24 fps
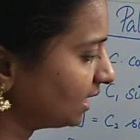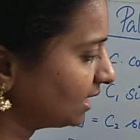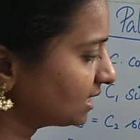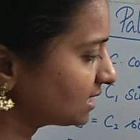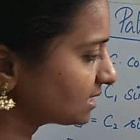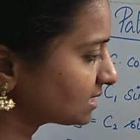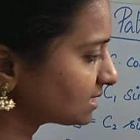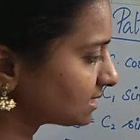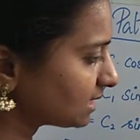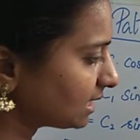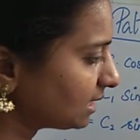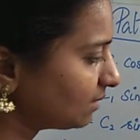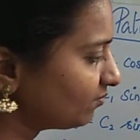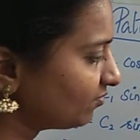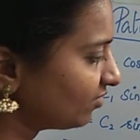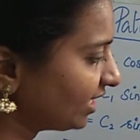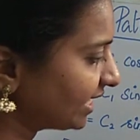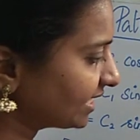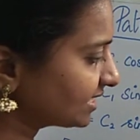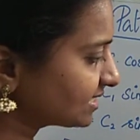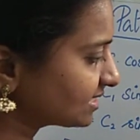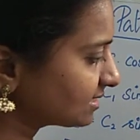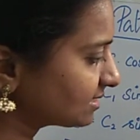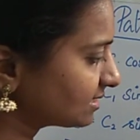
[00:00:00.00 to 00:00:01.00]
Same way
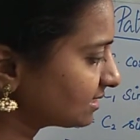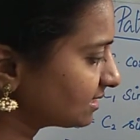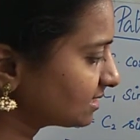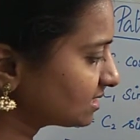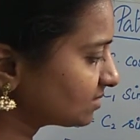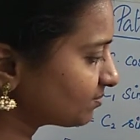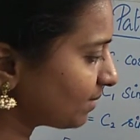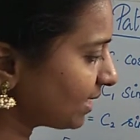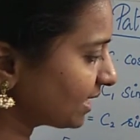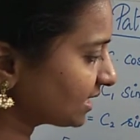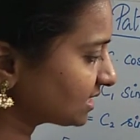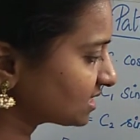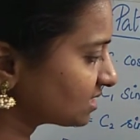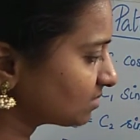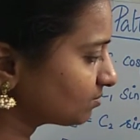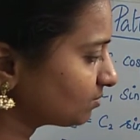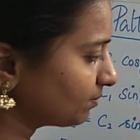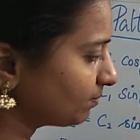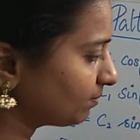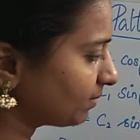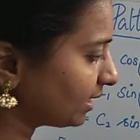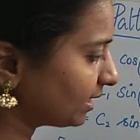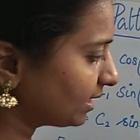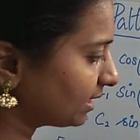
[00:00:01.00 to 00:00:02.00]
Hz is
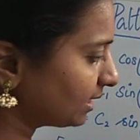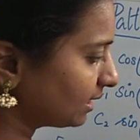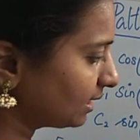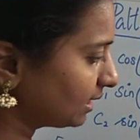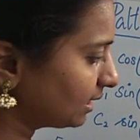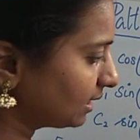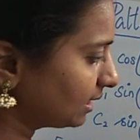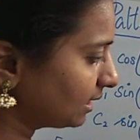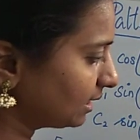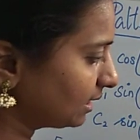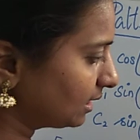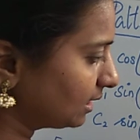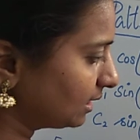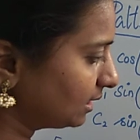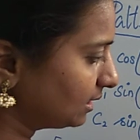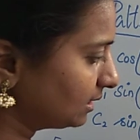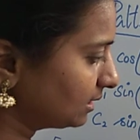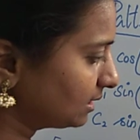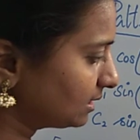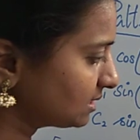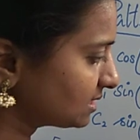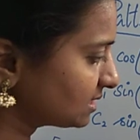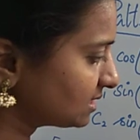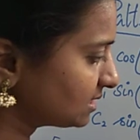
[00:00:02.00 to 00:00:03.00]
maximum in
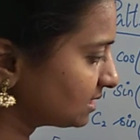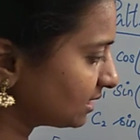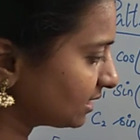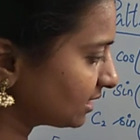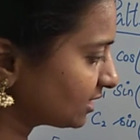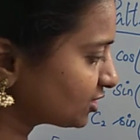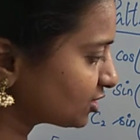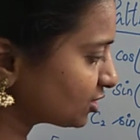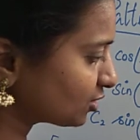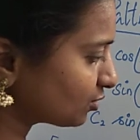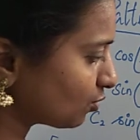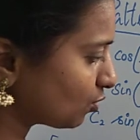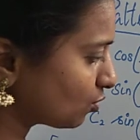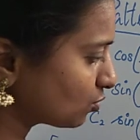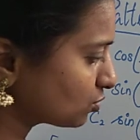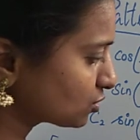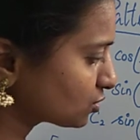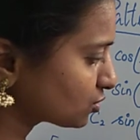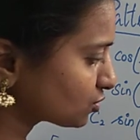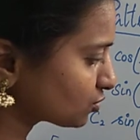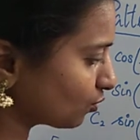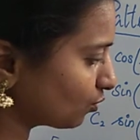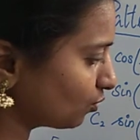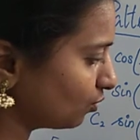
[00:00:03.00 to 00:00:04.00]
this direction
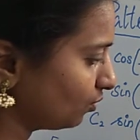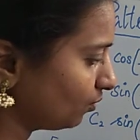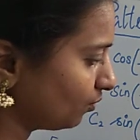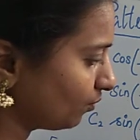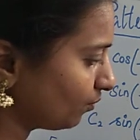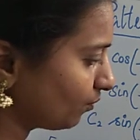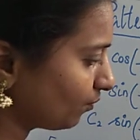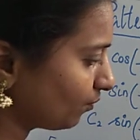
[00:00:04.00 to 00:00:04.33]
also.